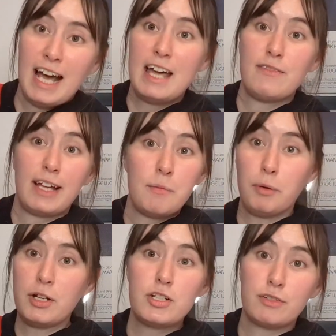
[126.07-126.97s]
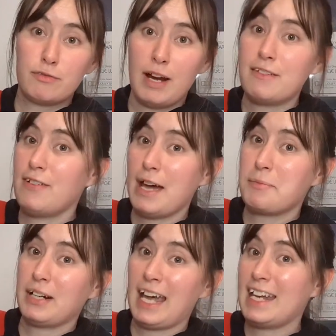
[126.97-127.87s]
I have like a bunch of red
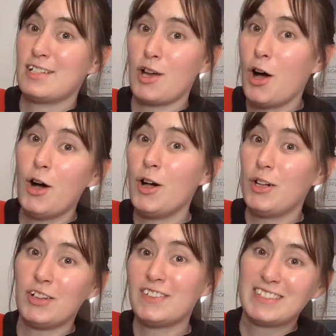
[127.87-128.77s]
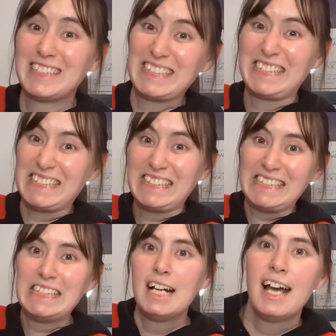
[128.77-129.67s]
fabric and it's all
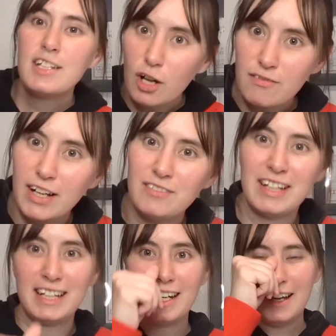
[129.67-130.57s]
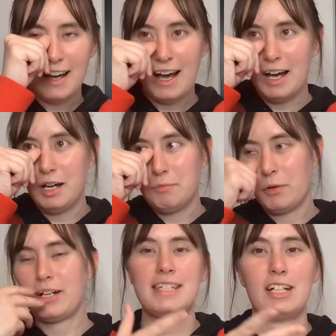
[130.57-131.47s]
velvet.
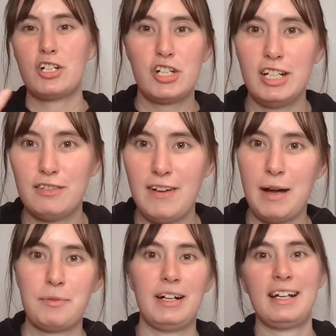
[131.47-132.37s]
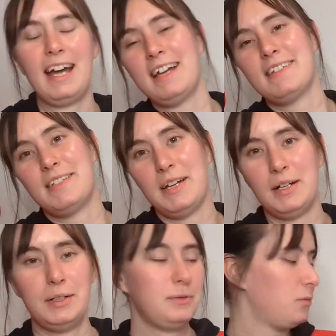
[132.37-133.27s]
Or it's like sheer fabric. And
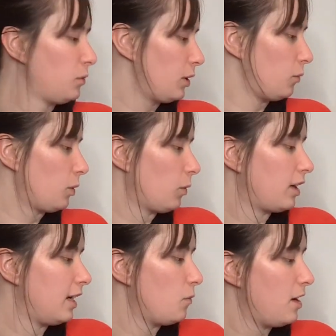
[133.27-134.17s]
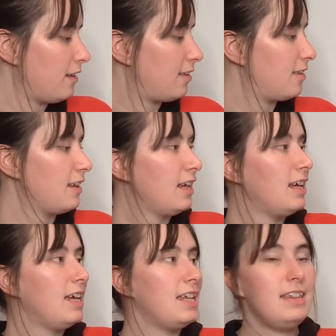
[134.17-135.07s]
so we're working with
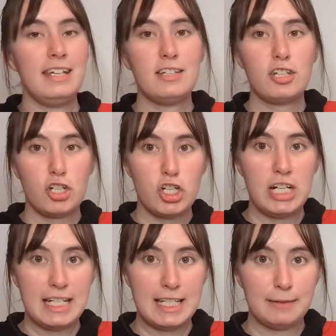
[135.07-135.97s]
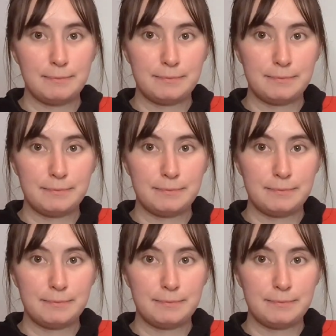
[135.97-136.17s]
this sheet.